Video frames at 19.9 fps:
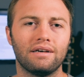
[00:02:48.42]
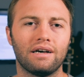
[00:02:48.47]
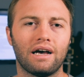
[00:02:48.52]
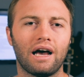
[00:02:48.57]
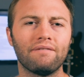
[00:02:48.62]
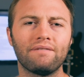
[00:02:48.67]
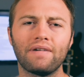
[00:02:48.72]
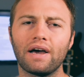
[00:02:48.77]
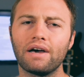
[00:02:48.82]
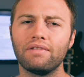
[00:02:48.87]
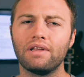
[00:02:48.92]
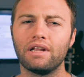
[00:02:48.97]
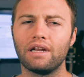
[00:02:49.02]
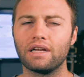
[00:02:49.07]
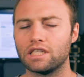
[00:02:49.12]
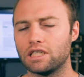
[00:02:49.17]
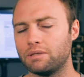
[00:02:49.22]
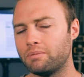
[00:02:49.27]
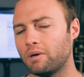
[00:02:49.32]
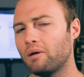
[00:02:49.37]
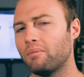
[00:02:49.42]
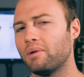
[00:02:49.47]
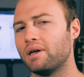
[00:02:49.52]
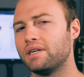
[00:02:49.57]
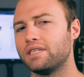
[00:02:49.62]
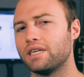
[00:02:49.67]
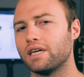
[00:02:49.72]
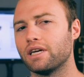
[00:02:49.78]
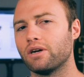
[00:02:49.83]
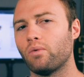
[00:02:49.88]
I found that
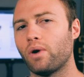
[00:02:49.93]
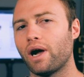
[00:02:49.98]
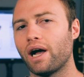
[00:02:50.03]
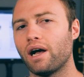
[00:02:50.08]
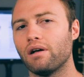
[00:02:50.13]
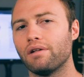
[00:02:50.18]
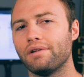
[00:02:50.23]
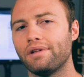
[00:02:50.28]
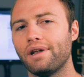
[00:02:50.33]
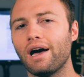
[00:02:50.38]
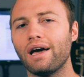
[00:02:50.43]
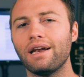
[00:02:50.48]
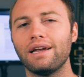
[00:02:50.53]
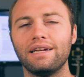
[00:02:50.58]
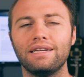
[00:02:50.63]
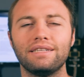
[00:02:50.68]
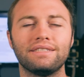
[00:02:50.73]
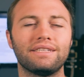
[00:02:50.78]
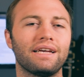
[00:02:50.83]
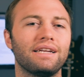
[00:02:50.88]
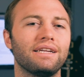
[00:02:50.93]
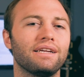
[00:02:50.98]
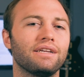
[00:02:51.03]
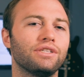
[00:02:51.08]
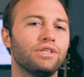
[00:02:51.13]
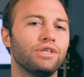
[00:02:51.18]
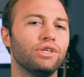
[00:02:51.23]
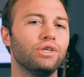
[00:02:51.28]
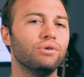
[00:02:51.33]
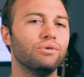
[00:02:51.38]
experimenting while not intending
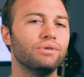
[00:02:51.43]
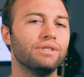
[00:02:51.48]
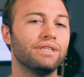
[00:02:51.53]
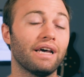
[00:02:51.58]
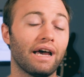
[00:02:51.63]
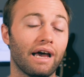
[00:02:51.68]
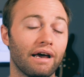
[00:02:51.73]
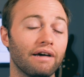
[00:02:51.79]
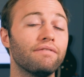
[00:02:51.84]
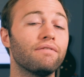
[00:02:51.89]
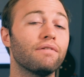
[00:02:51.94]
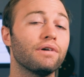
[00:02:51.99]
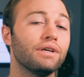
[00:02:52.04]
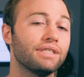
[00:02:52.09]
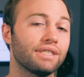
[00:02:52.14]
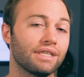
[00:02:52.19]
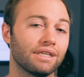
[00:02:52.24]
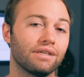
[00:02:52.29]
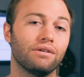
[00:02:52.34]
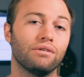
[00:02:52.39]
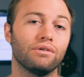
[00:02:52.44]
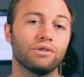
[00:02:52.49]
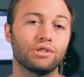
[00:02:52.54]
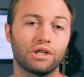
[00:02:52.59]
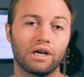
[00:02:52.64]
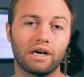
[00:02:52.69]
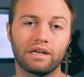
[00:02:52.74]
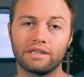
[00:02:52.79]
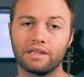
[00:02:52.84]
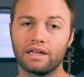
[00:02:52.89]
to use every single
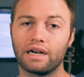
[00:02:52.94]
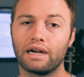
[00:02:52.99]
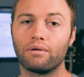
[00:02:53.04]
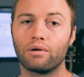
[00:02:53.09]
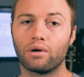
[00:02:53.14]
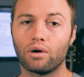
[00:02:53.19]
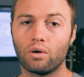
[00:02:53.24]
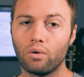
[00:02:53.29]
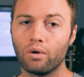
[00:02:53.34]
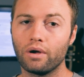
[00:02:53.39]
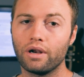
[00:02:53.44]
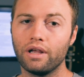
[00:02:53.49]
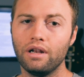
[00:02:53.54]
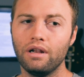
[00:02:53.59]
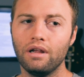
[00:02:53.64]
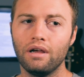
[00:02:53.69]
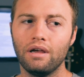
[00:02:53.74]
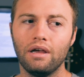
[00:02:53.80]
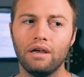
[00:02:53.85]
shot that I recorded